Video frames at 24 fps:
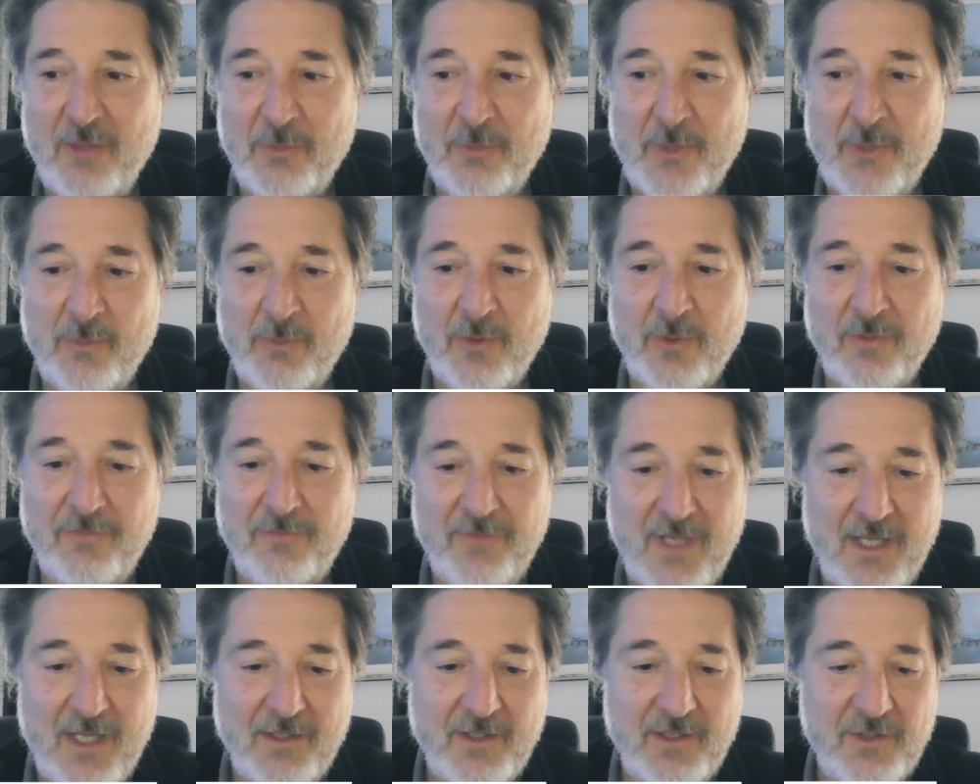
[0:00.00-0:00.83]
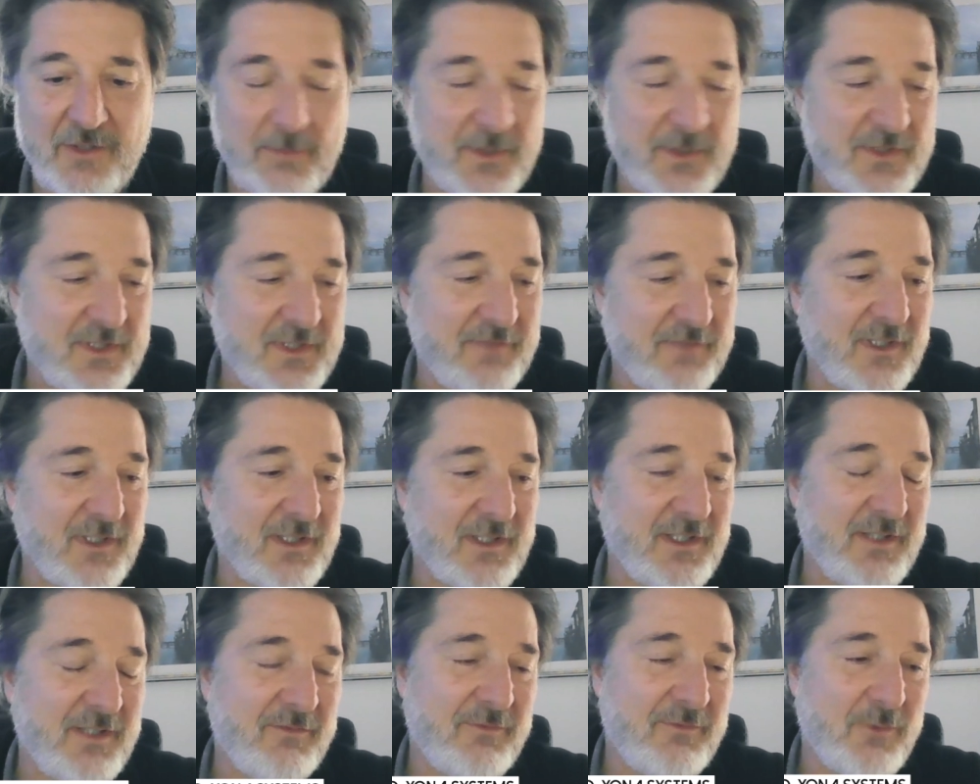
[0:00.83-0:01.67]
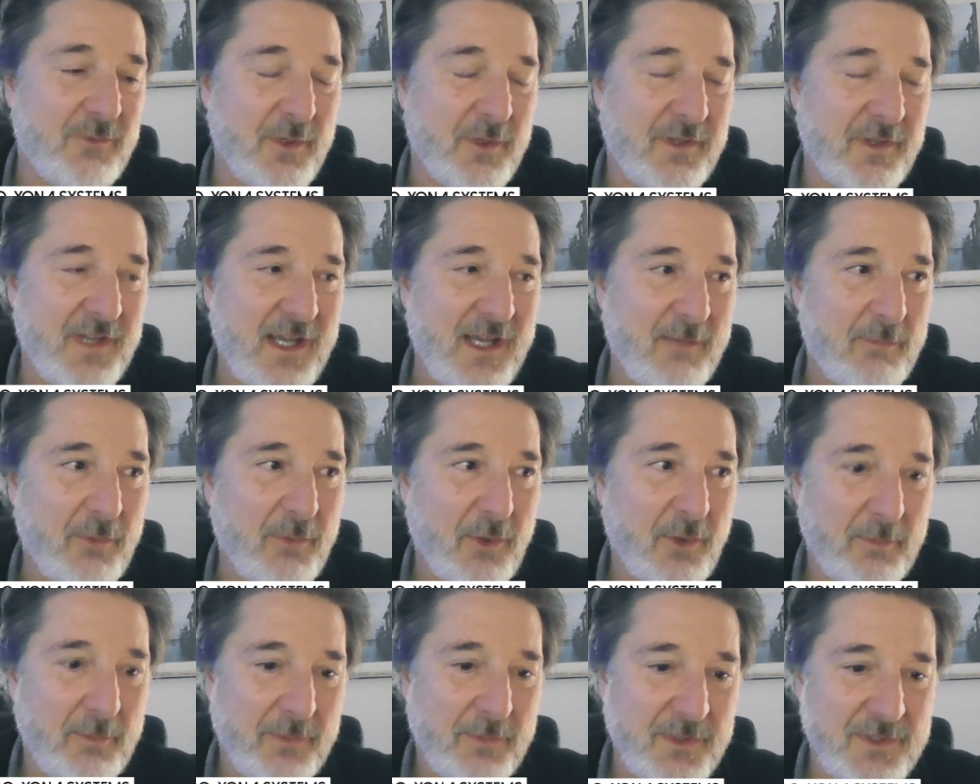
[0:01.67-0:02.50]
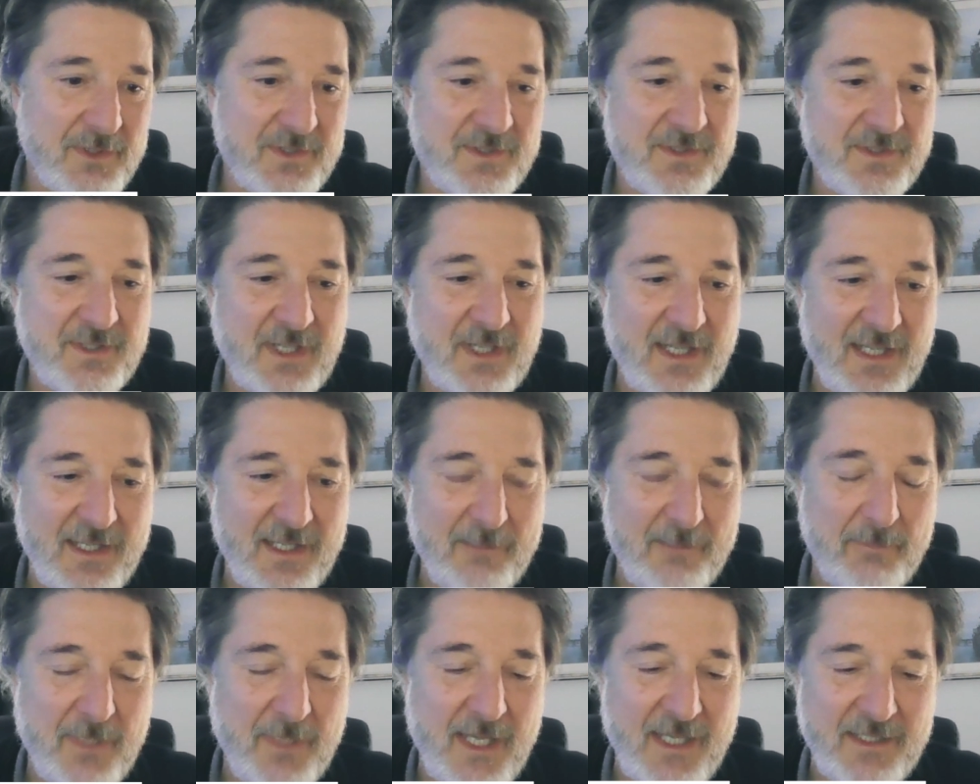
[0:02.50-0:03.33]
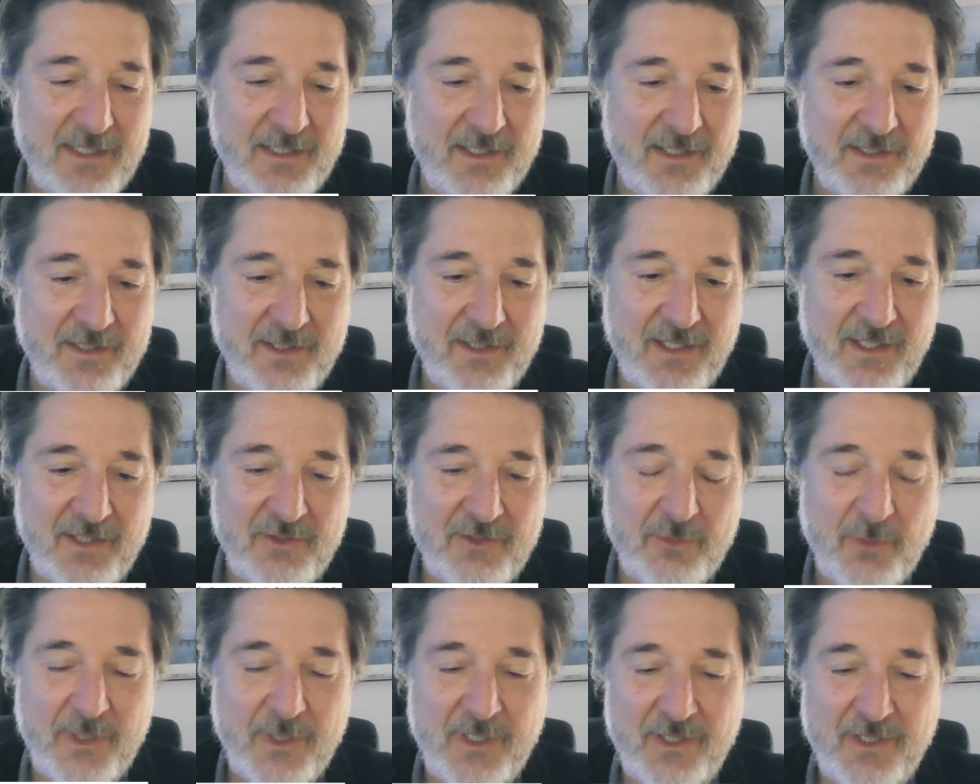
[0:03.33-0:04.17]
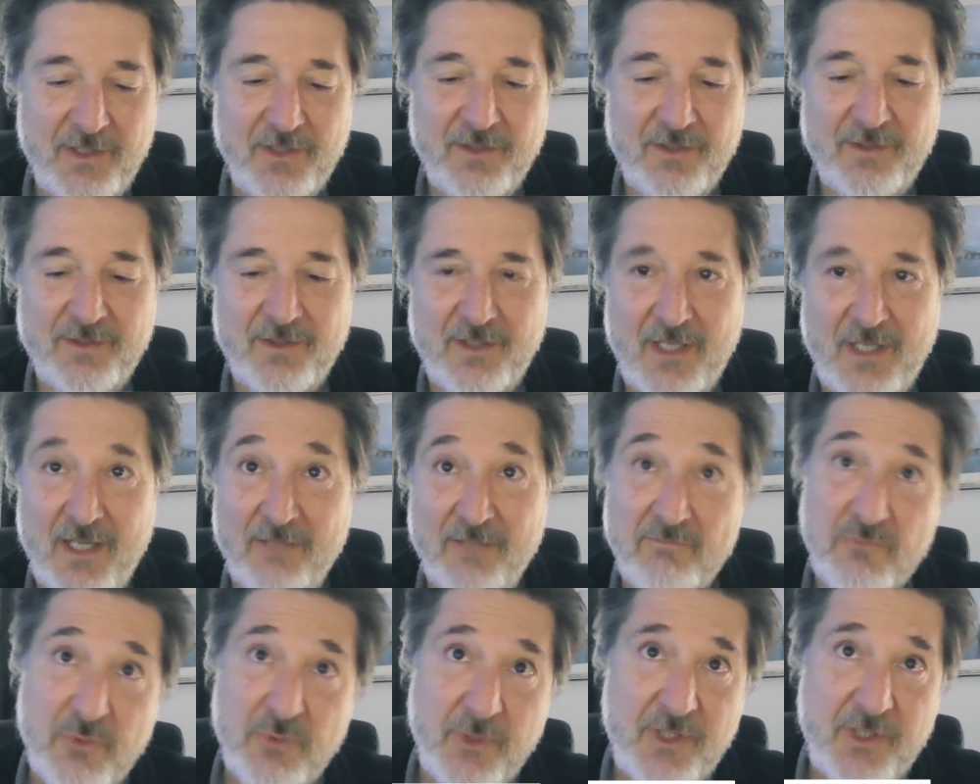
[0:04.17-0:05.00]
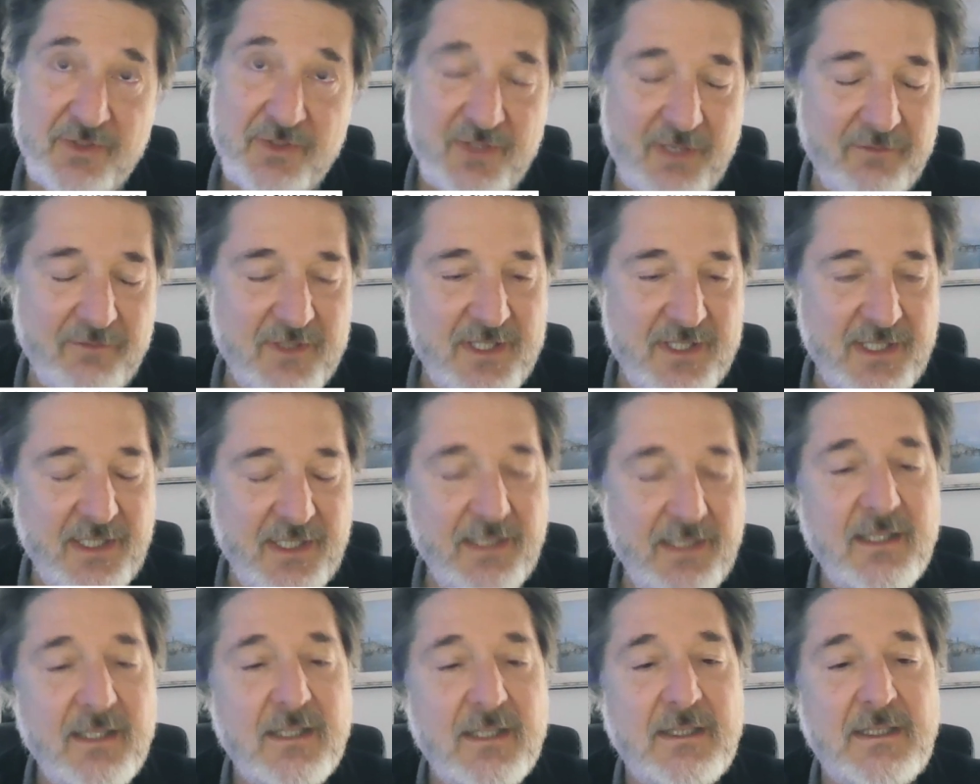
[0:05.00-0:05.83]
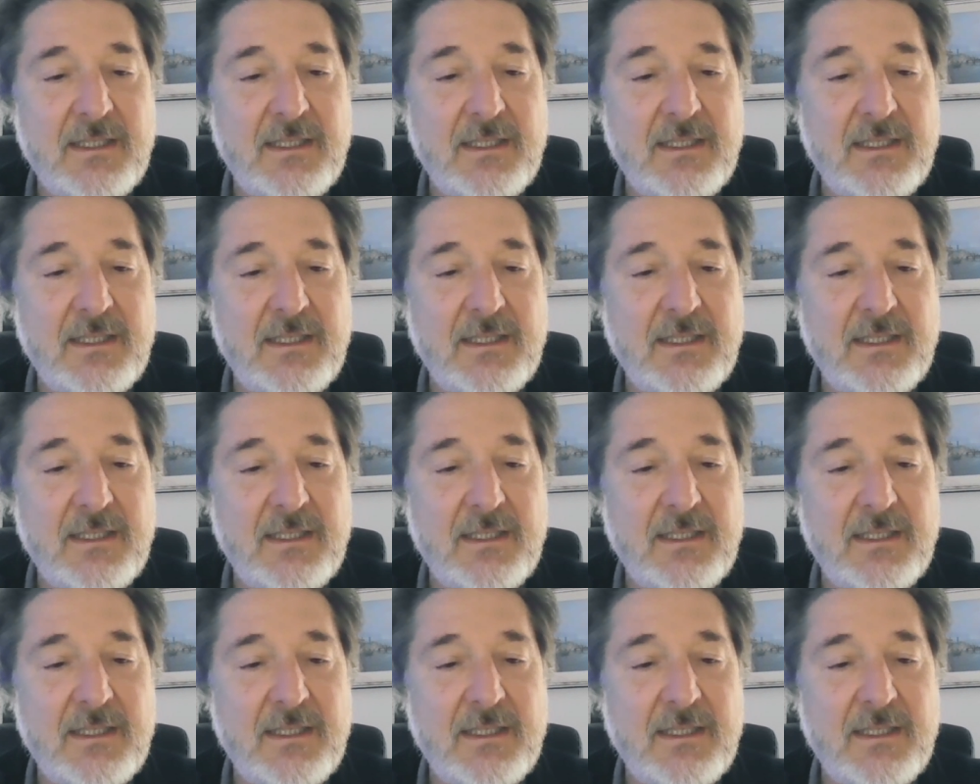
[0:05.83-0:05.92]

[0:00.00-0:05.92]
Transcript: We were founded specifically for that purpose back in 2017.